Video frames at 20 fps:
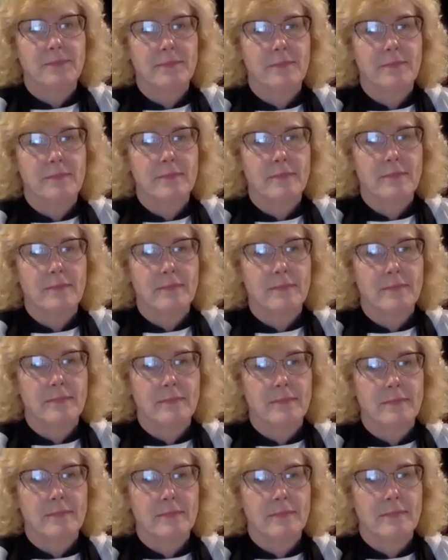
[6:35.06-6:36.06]

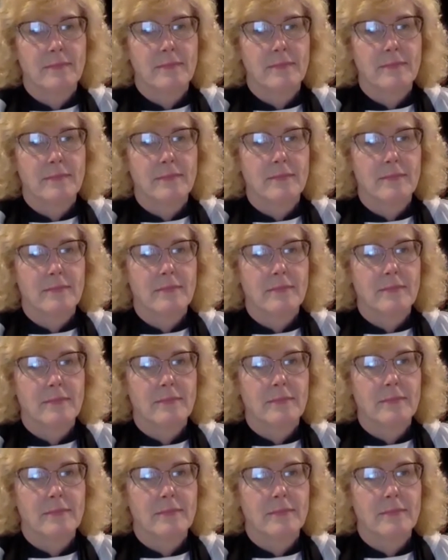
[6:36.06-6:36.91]
(silence)